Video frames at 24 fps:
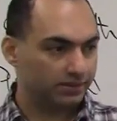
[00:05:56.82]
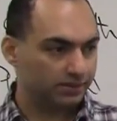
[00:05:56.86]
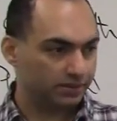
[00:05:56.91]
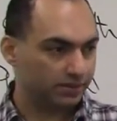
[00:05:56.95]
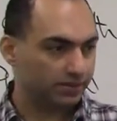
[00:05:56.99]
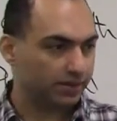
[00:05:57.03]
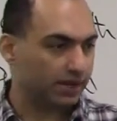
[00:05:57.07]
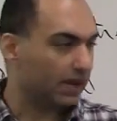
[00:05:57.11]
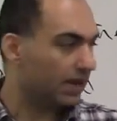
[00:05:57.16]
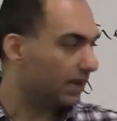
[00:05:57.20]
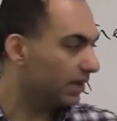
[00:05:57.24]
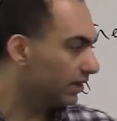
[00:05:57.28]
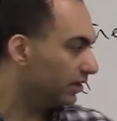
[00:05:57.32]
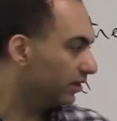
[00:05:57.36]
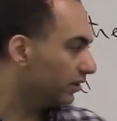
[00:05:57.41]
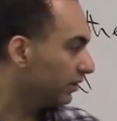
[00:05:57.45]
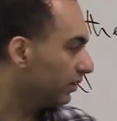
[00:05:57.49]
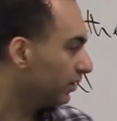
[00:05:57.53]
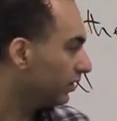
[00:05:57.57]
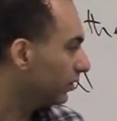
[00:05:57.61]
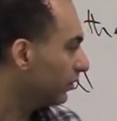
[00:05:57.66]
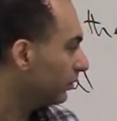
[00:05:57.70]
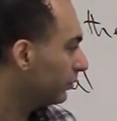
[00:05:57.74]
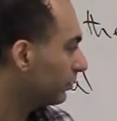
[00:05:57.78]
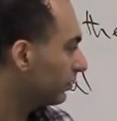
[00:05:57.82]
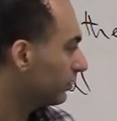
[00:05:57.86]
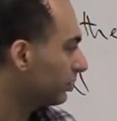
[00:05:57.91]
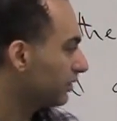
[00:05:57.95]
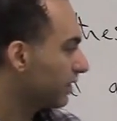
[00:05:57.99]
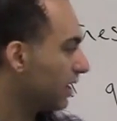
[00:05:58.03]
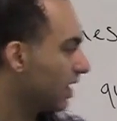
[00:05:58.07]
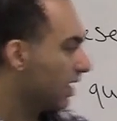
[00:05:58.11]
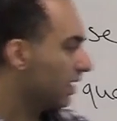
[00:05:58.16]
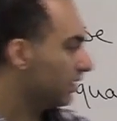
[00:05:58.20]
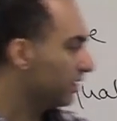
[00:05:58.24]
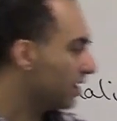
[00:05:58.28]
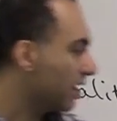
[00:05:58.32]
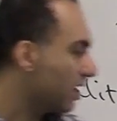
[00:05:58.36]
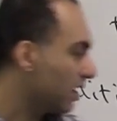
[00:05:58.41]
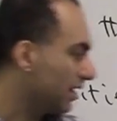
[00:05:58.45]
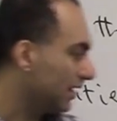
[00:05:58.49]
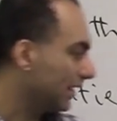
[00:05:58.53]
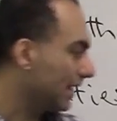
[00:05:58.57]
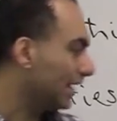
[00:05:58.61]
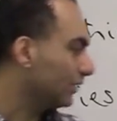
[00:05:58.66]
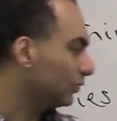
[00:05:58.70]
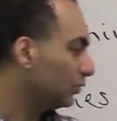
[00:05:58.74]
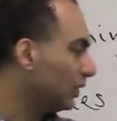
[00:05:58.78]
Okay? You're not
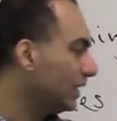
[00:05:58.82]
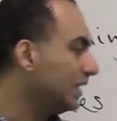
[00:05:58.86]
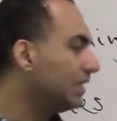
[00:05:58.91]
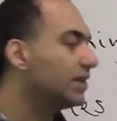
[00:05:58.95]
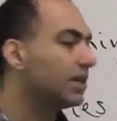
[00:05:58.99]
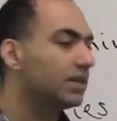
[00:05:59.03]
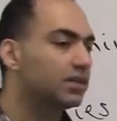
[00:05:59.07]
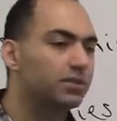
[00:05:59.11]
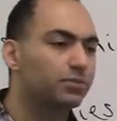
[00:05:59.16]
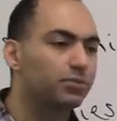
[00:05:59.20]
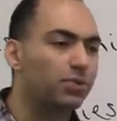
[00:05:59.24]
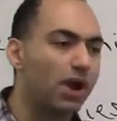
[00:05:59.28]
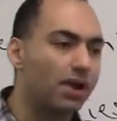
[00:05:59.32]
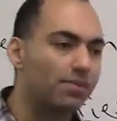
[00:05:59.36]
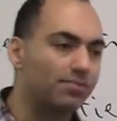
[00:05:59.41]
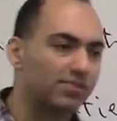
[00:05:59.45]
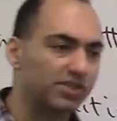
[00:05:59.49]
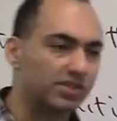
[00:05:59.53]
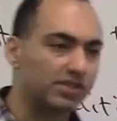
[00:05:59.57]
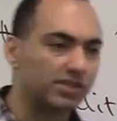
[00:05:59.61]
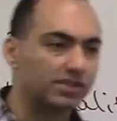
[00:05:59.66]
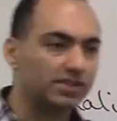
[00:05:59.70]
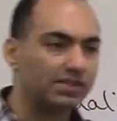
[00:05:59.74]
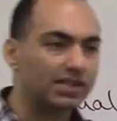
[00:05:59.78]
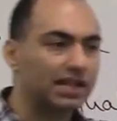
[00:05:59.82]
allowed to eat on the premises.